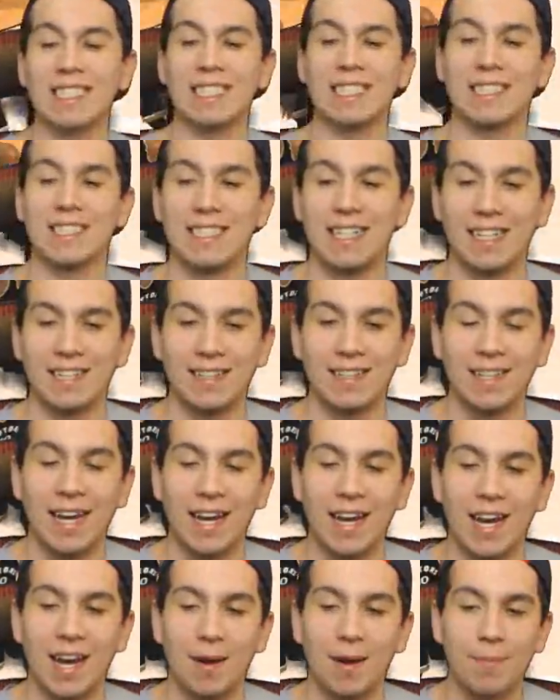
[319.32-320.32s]
light on that
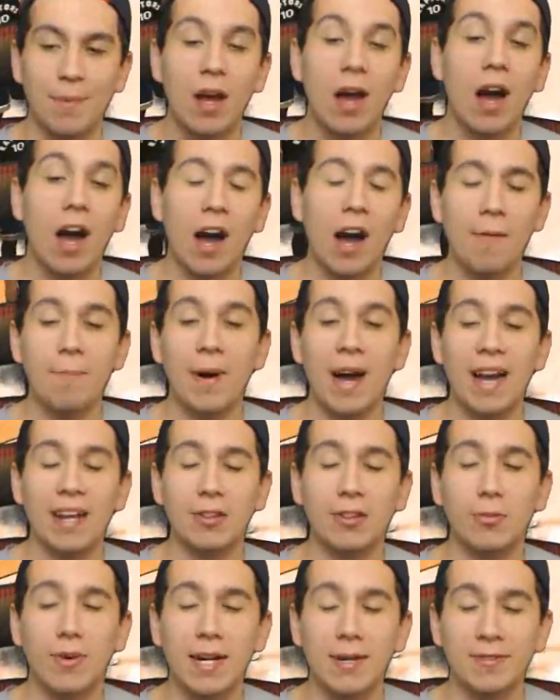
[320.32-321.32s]
layup. Up by
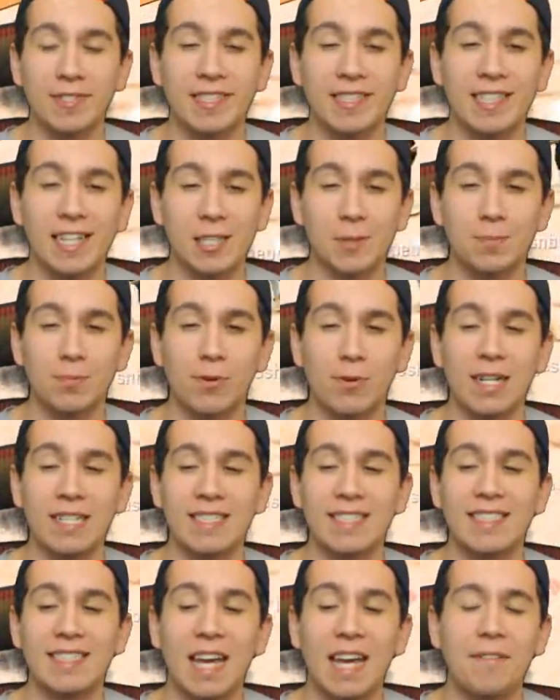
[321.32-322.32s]
three with
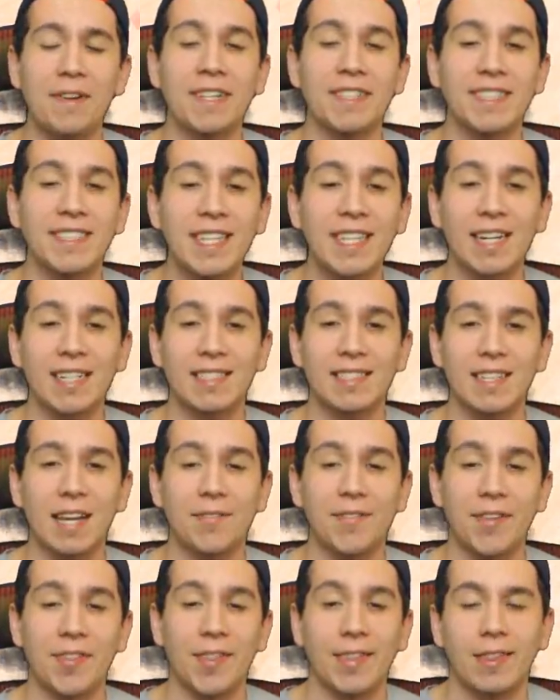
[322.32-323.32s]
6.7 seconds
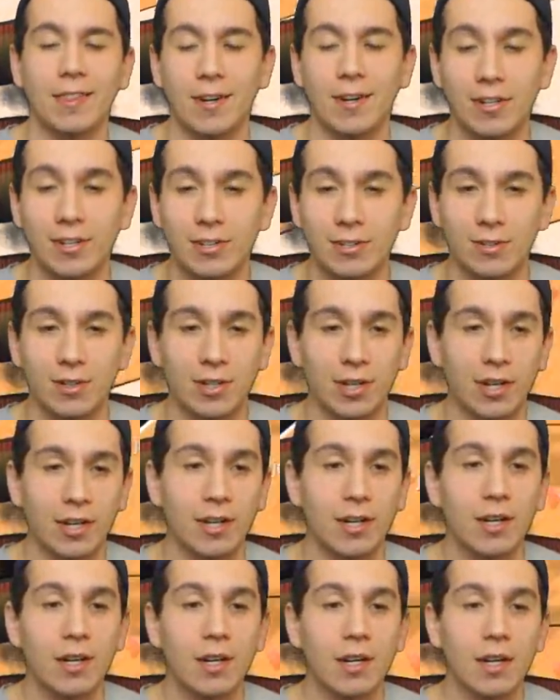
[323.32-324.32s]
left in the third
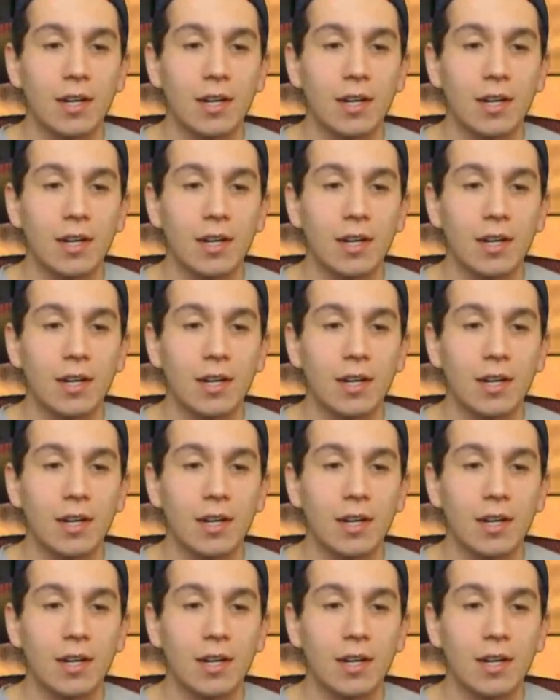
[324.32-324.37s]
quarter.